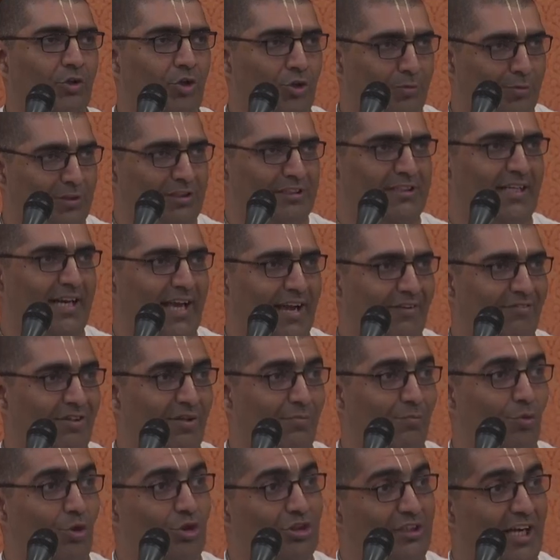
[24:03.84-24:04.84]
Humans that have the
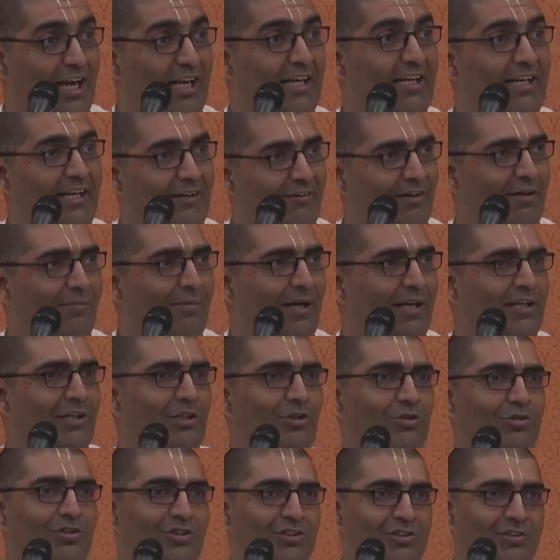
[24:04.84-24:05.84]
most highly developed
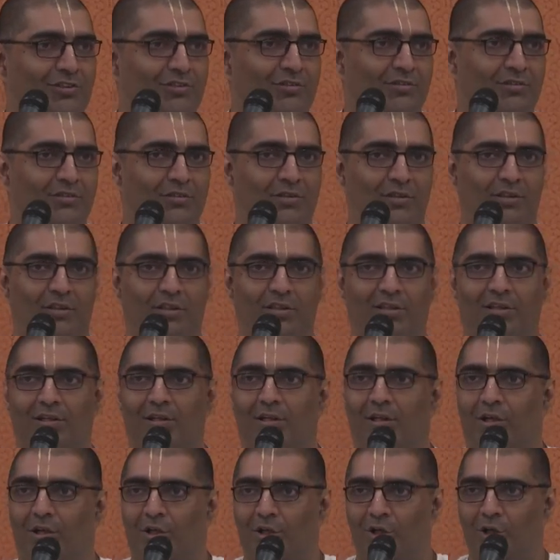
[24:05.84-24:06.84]
IQs.
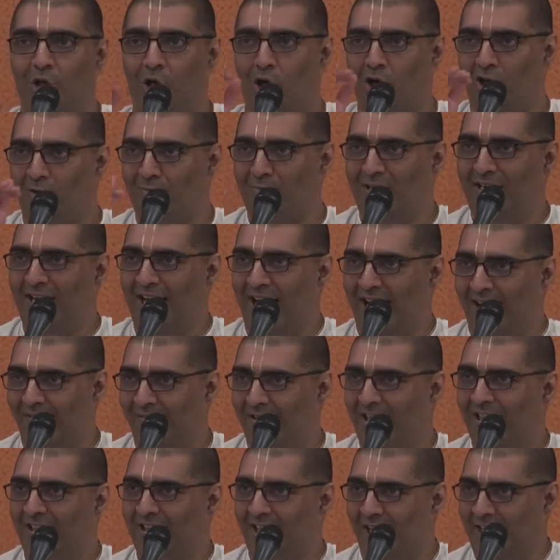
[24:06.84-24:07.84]
Normal
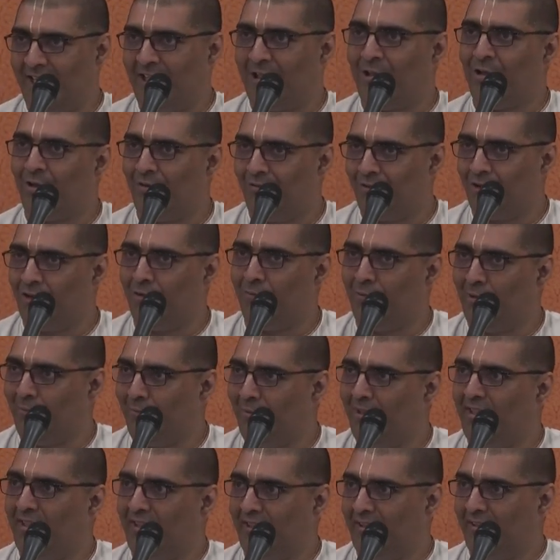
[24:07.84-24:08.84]
average IQ of a human
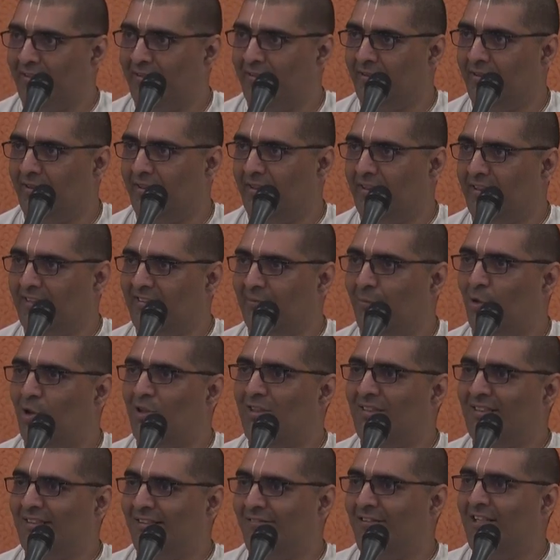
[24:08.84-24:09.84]
being is about
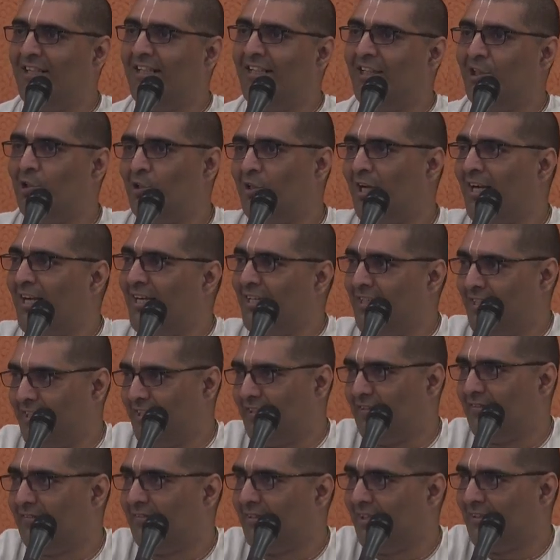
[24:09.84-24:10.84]
70 to 90.
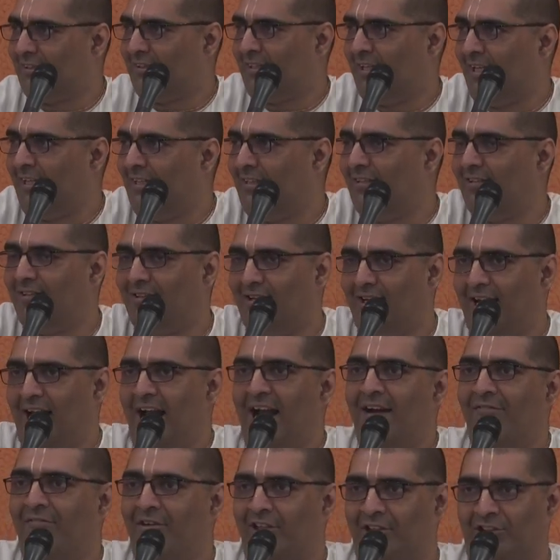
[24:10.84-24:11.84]
That's like
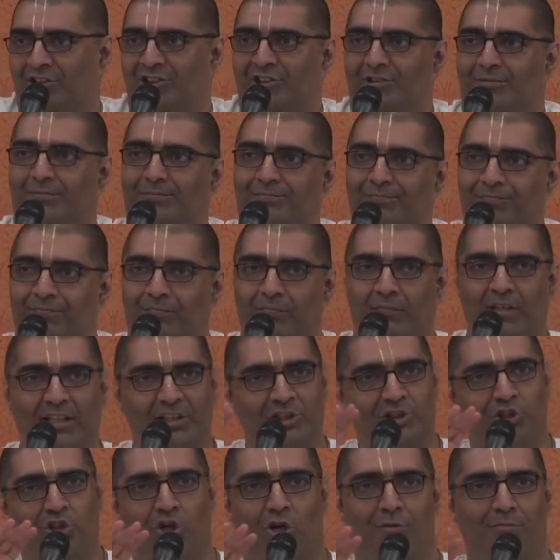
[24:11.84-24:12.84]
average.
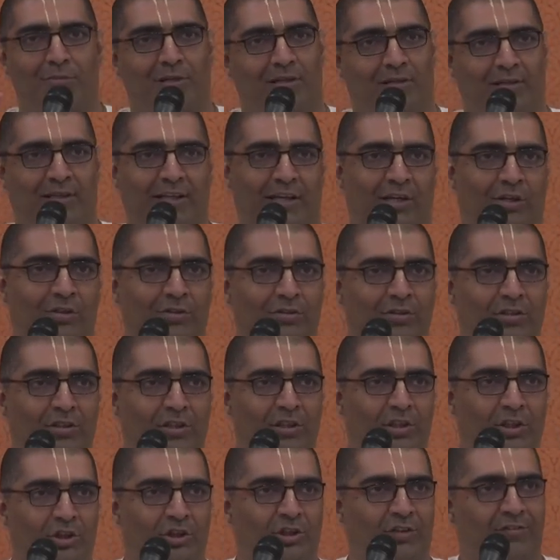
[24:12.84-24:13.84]
That's normal, you know.
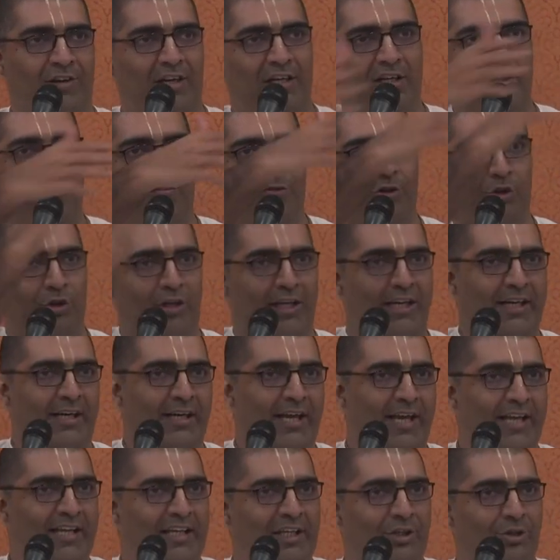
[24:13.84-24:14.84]
So if any of you take an
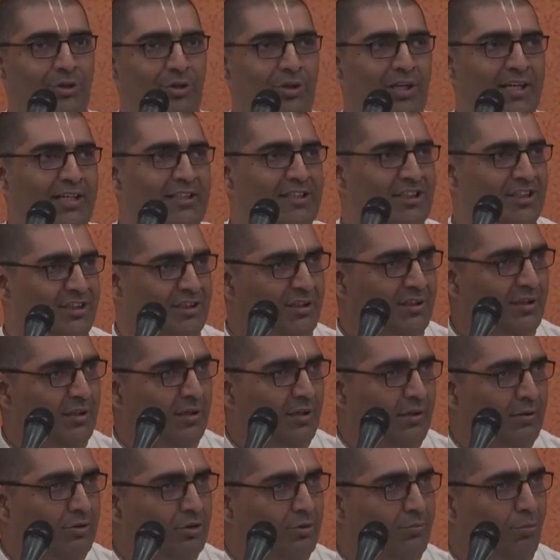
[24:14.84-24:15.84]
IQ test,
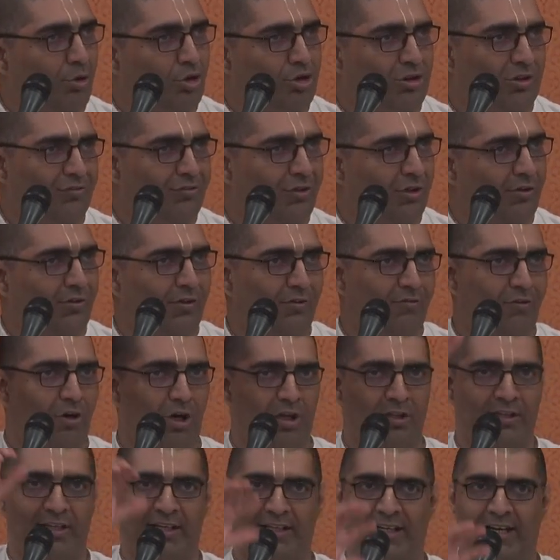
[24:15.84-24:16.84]
so most of you will fall
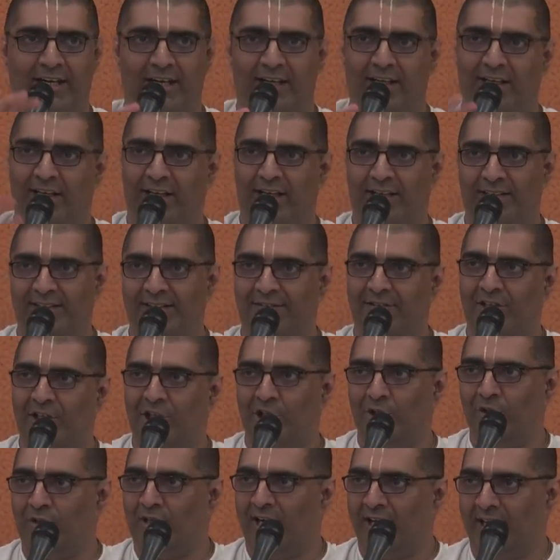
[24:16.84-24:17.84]
in that category, 70
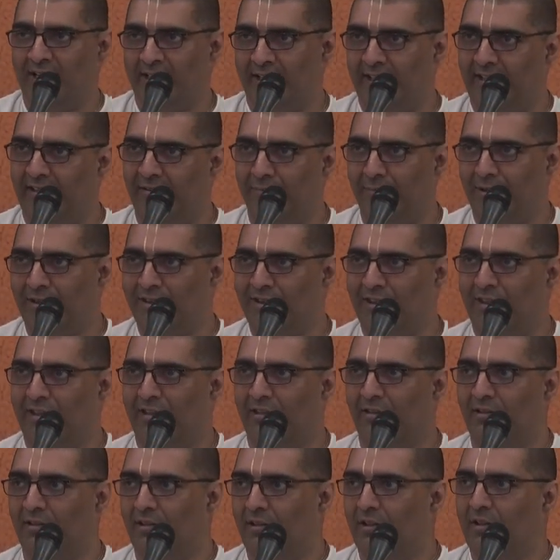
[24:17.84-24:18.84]
to 90
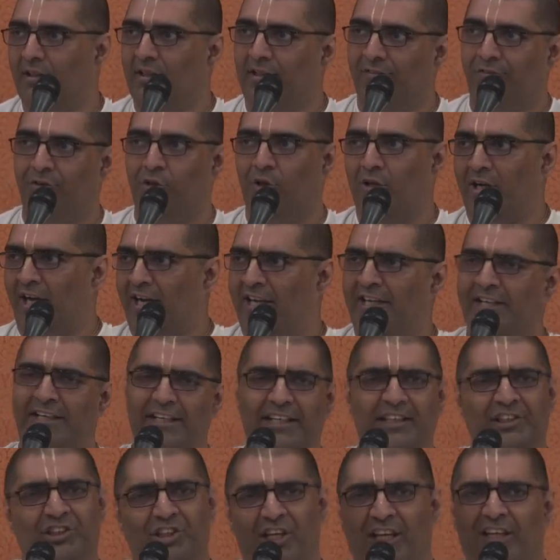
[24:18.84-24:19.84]
basically. If you're
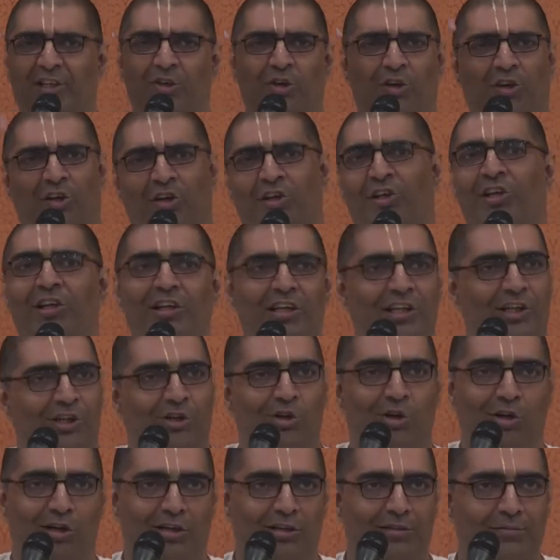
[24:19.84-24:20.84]
90, it's like you're really
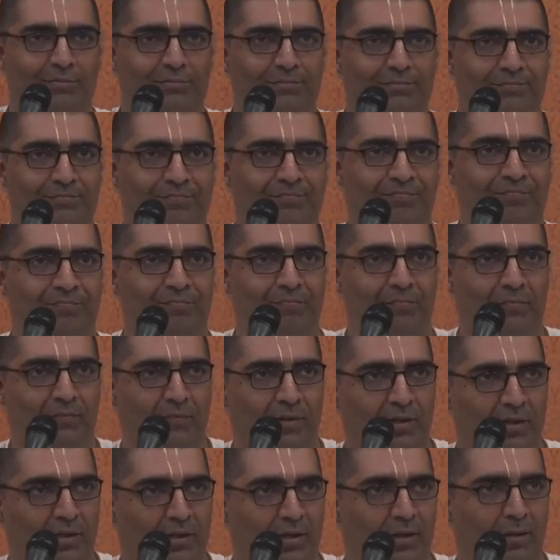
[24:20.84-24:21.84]
good.
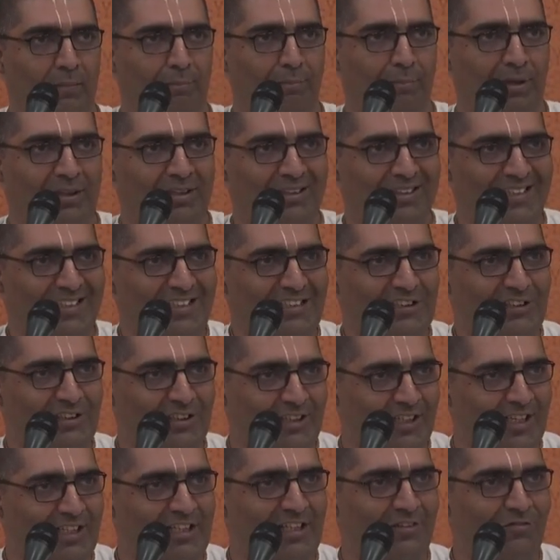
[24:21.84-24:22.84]
But these
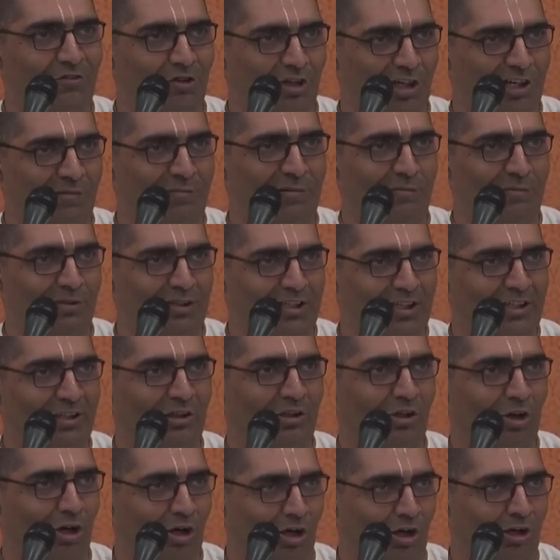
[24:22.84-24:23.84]
300, 400 people they
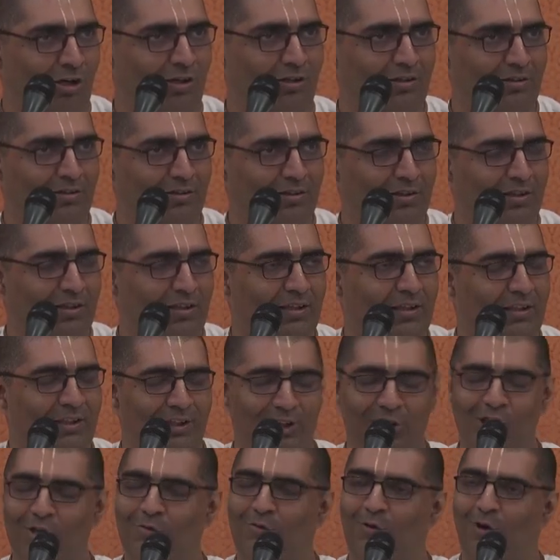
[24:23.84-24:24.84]
caught,
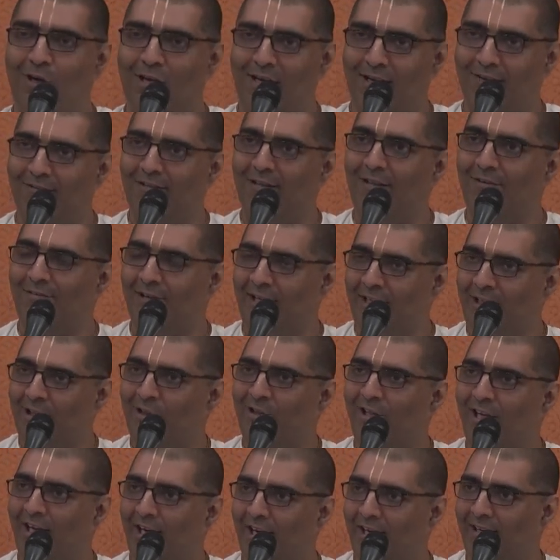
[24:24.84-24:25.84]
you know what level of IQ
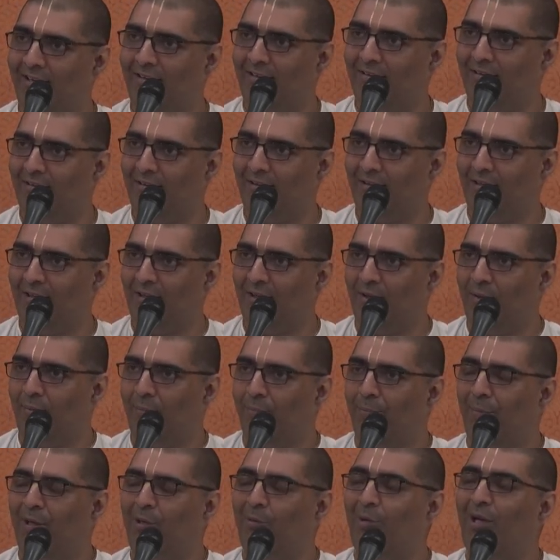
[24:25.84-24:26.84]
they had?
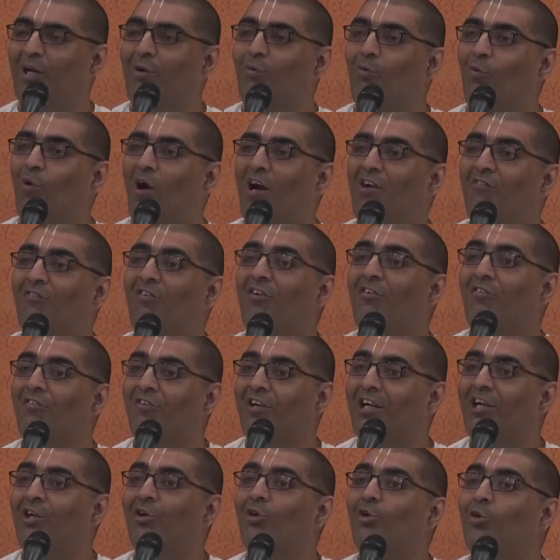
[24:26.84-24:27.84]
Between
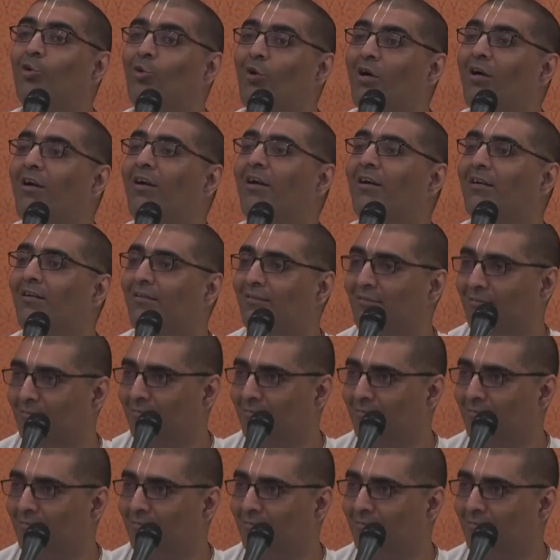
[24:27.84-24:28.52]
150 to 200.